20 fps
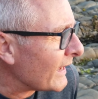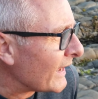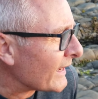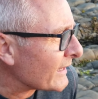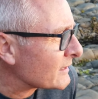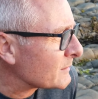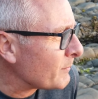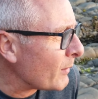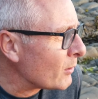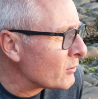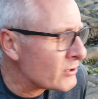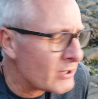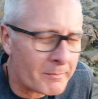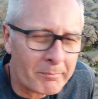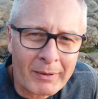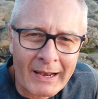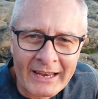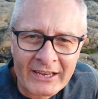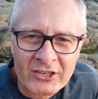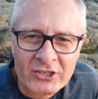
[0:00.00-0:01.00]
exposure
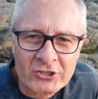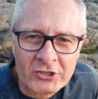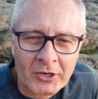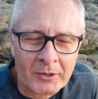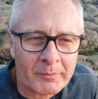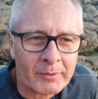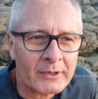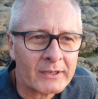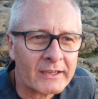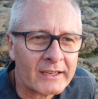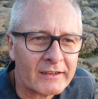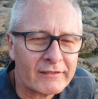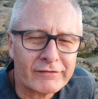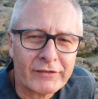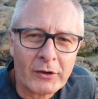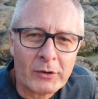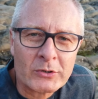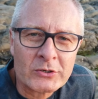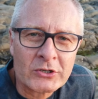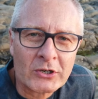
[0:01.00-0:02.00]
blend job in
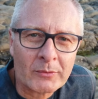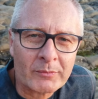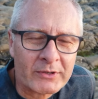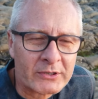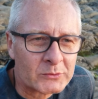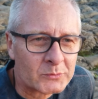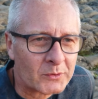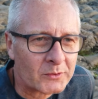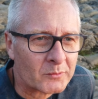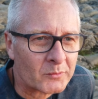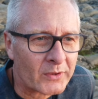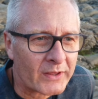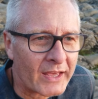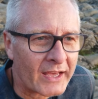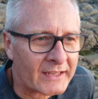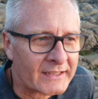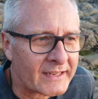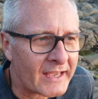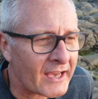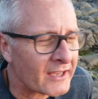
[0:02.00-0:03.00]
Photoshop, this one,
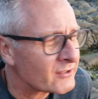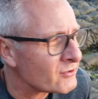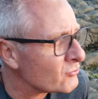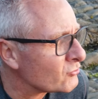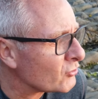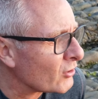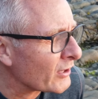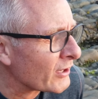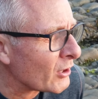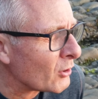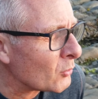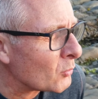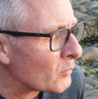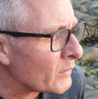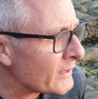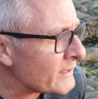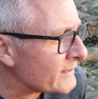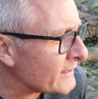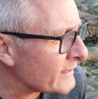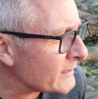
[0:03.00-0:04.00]
without a doubt, to try and get
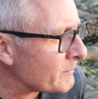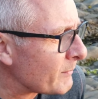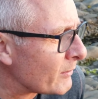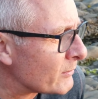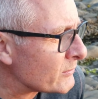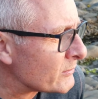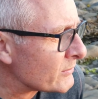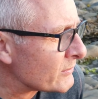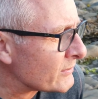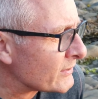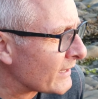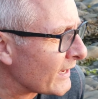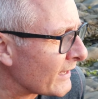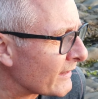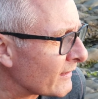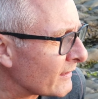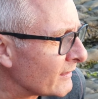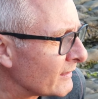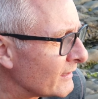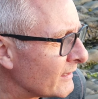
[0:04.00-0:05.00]
all these exposures
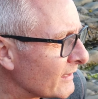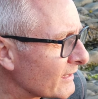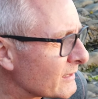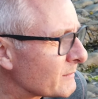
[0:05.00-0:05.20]
together.